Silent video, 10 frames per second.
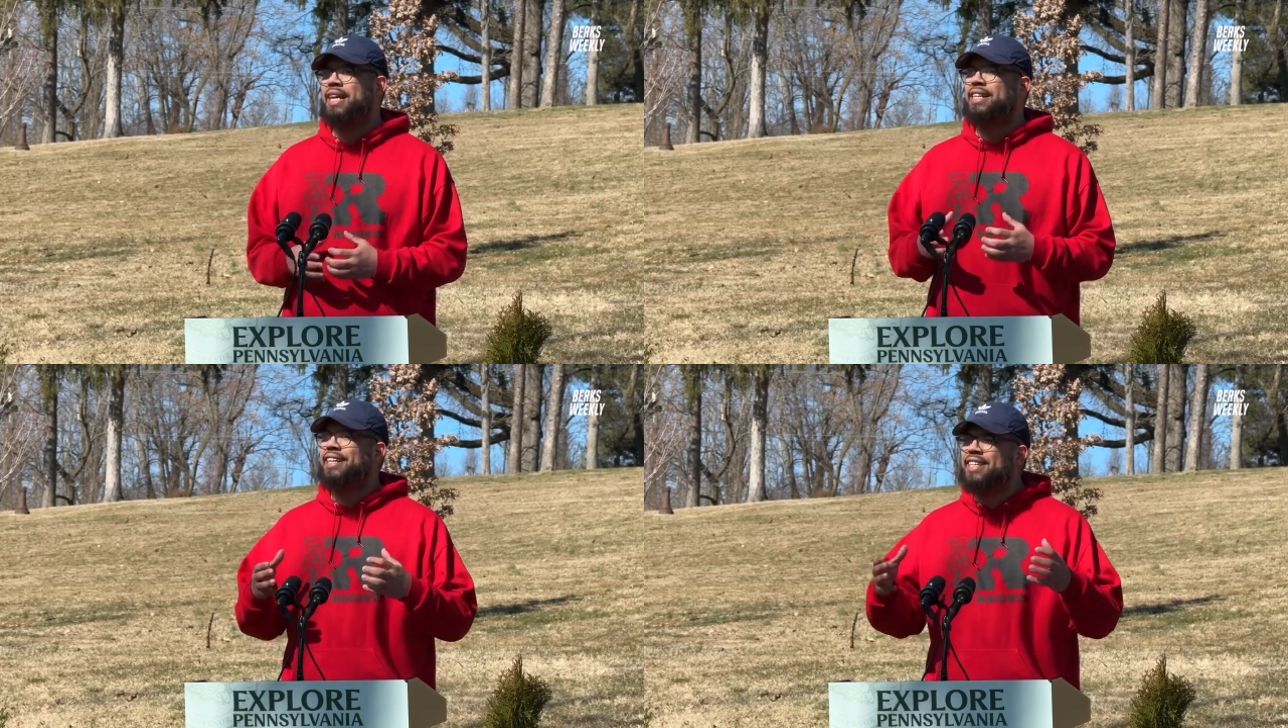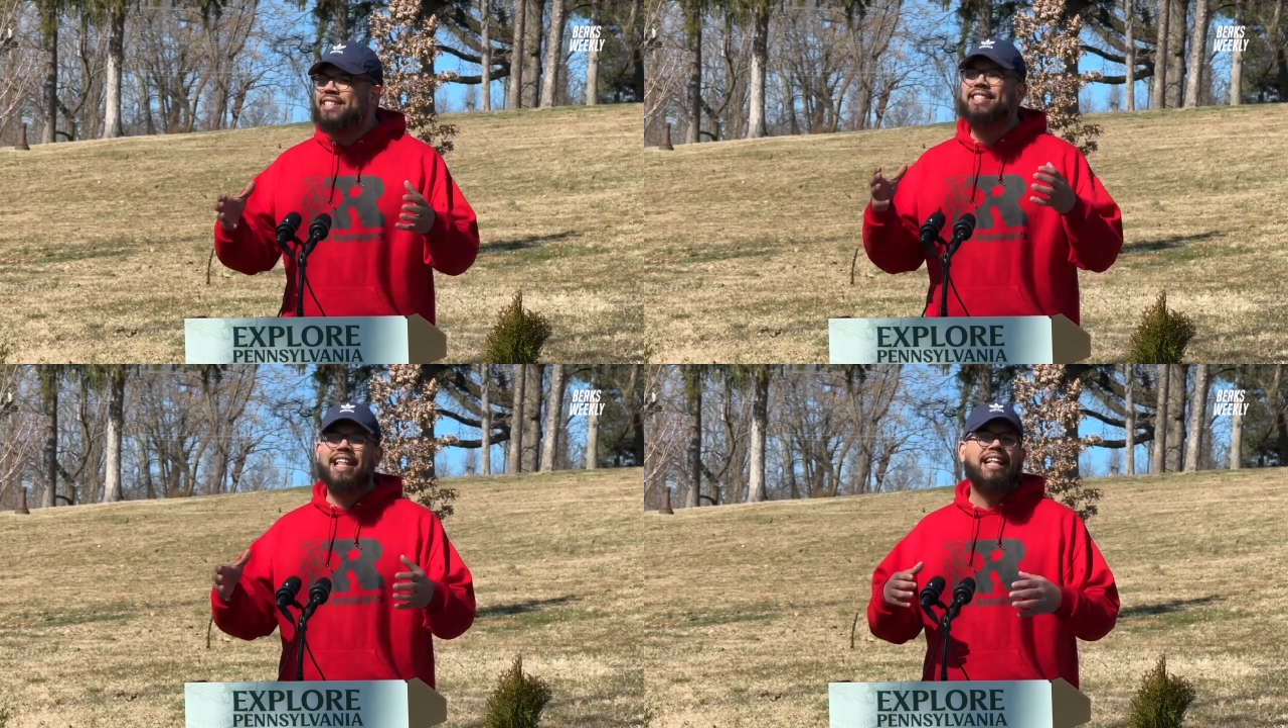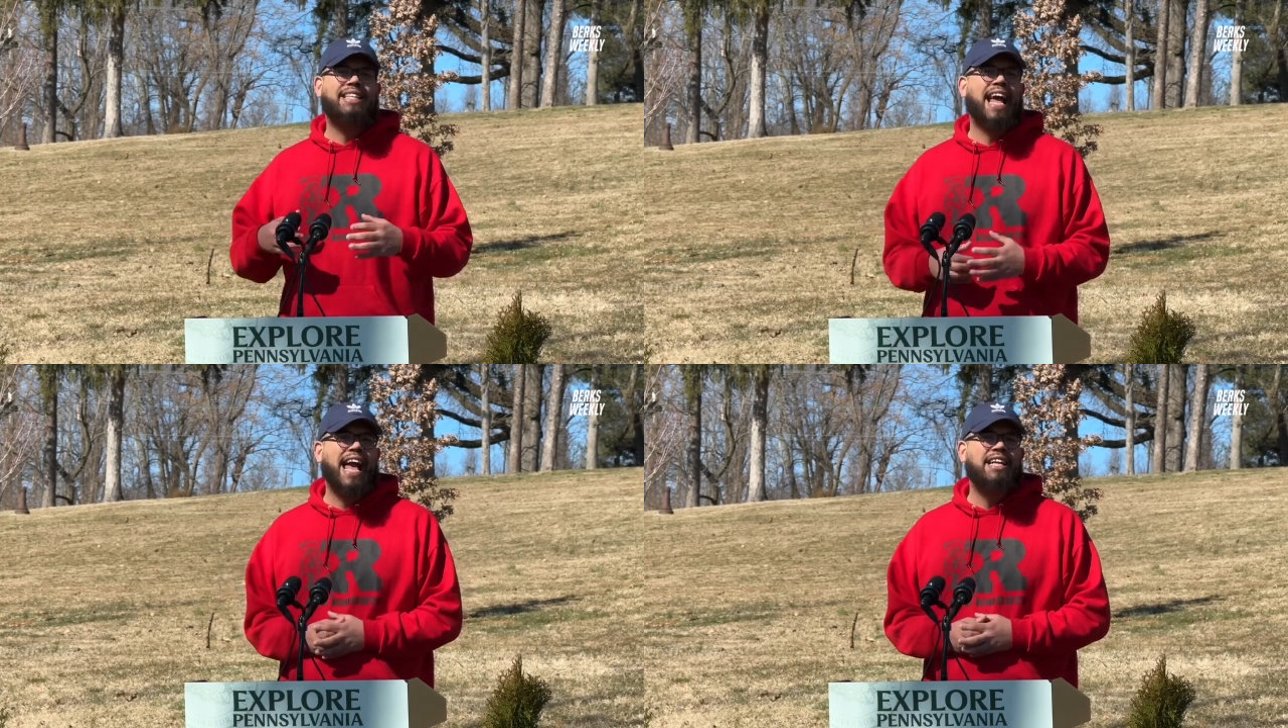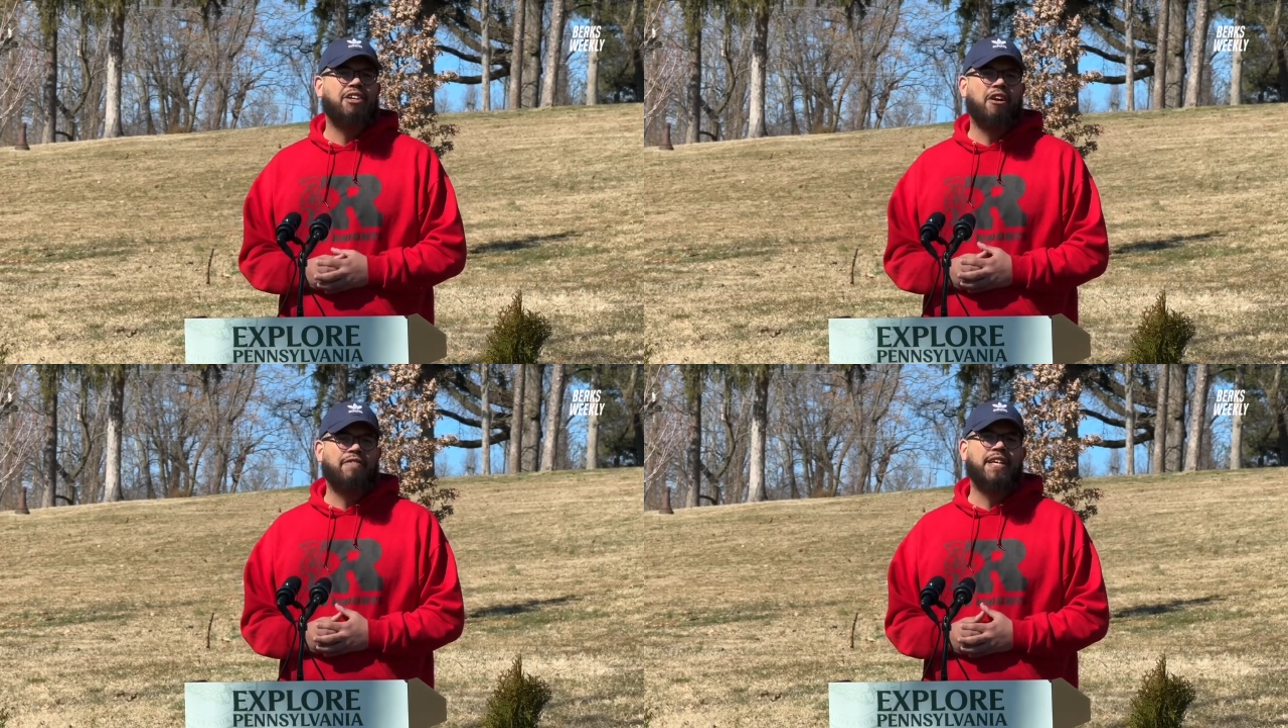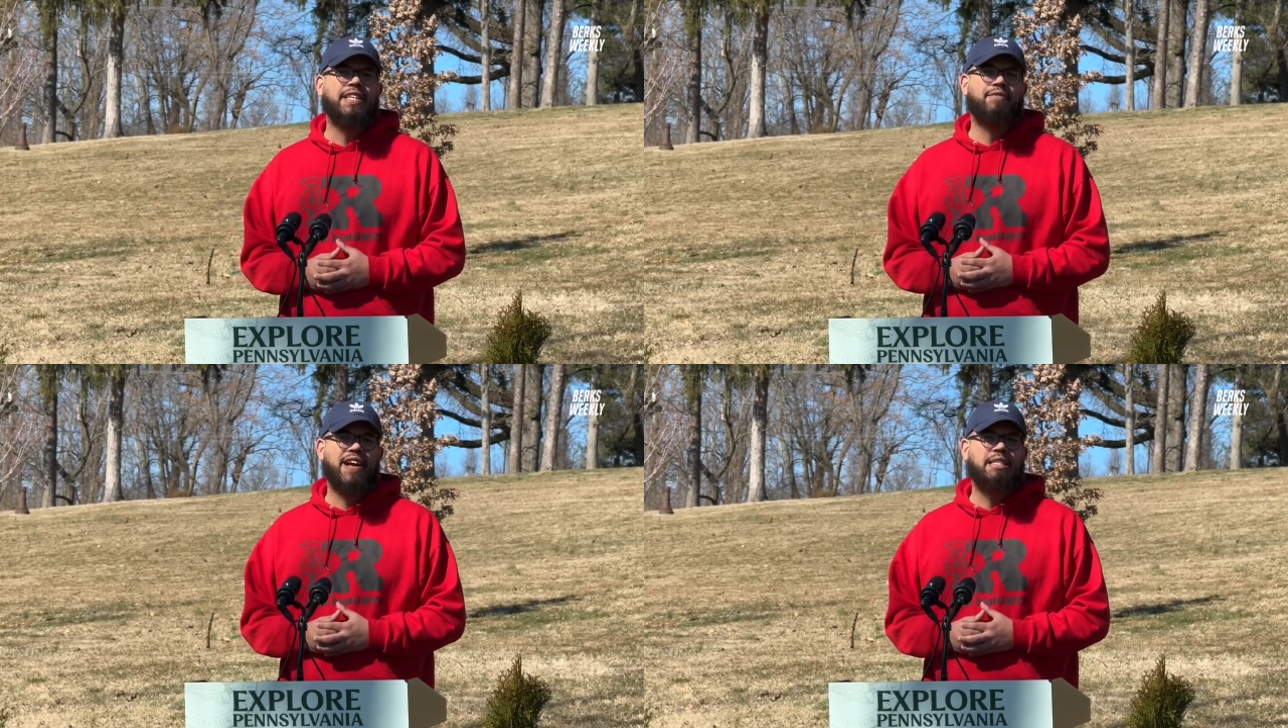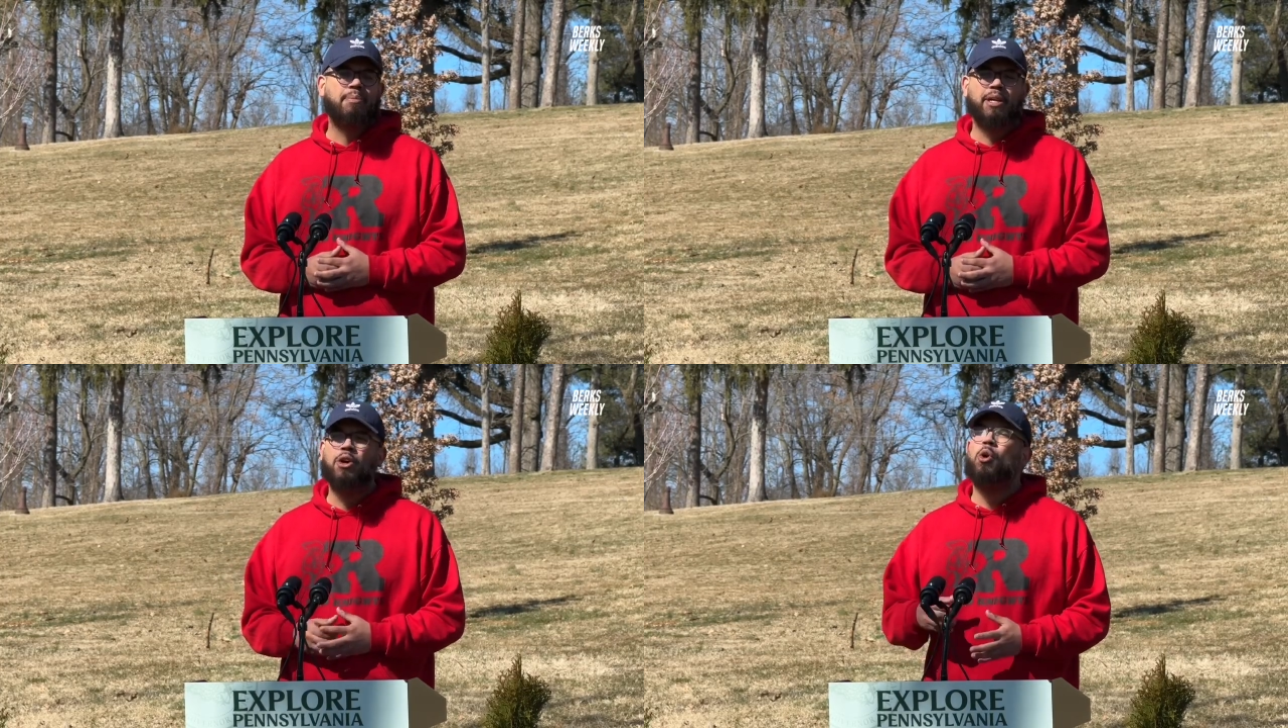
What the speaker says: that this is not the end of this investment.